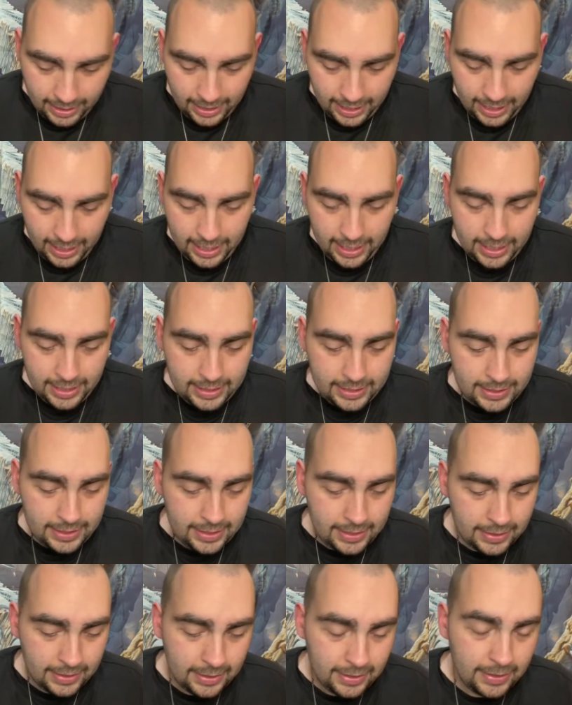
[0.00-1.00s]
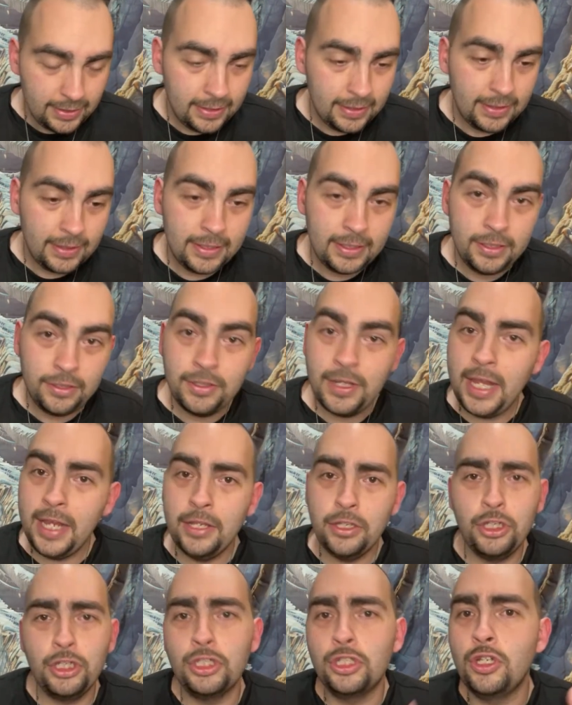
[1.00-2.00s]
And you
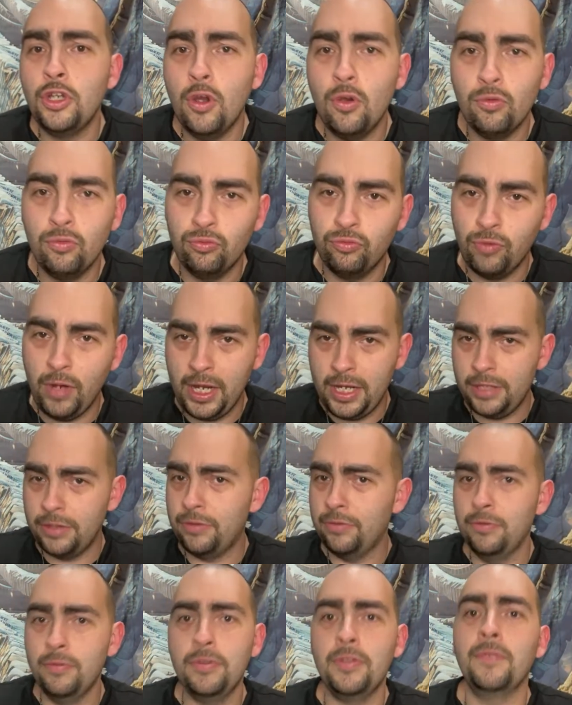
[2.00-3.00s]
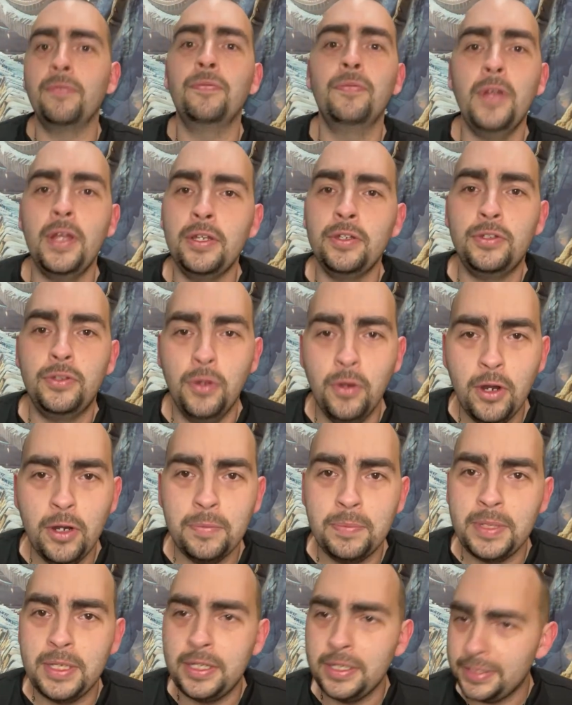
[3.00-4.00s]
can't just go right through the front door
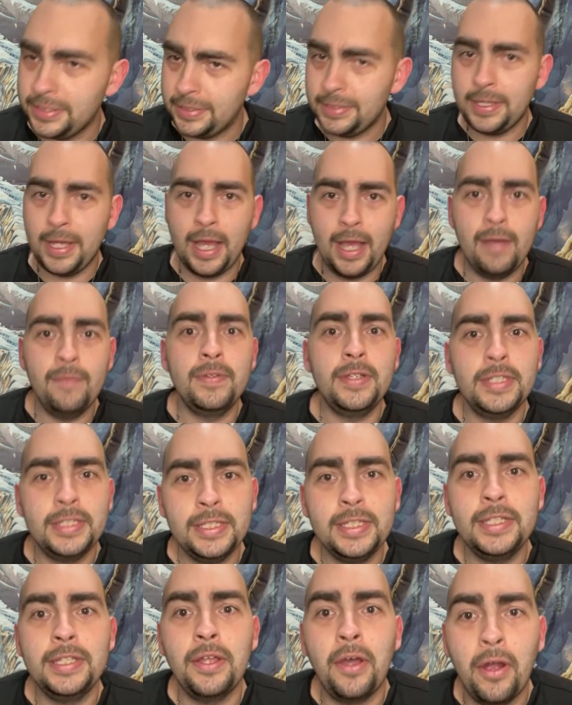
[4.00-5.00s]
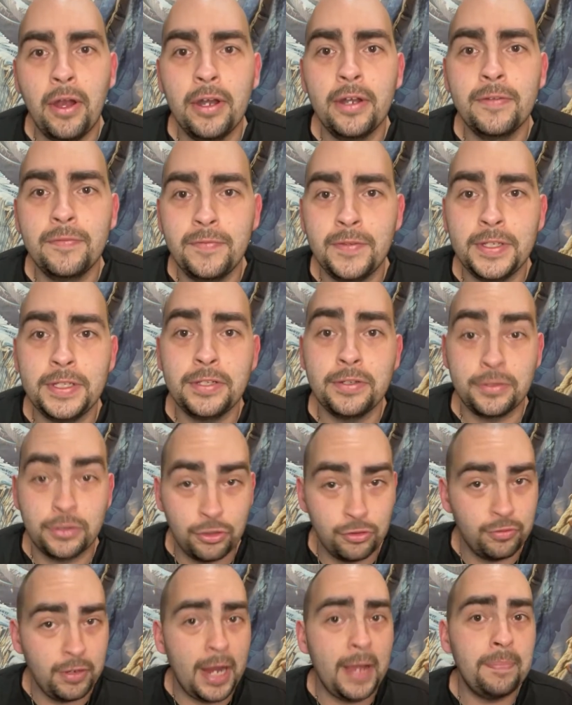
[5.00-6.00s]
because obviously the Artificer
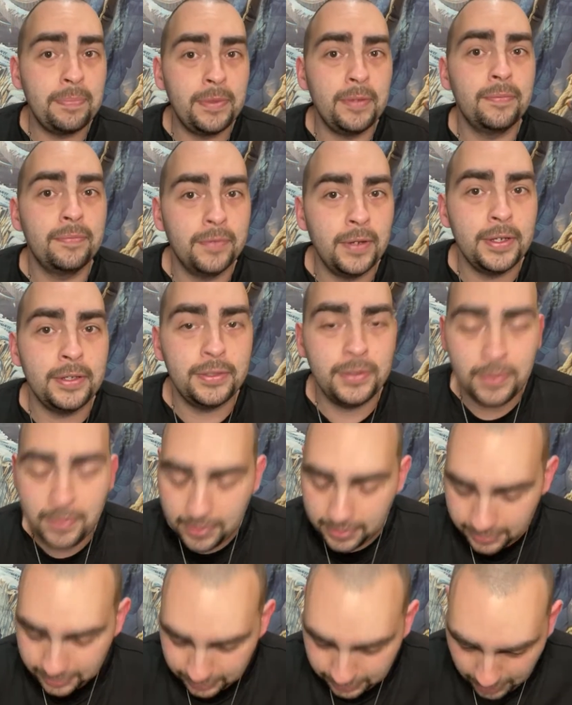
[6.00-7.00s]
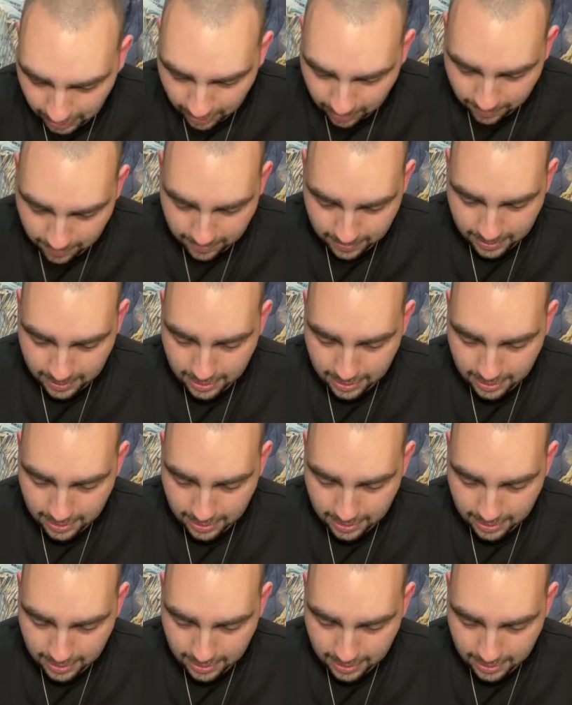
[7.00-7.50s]
trapped the front door. So,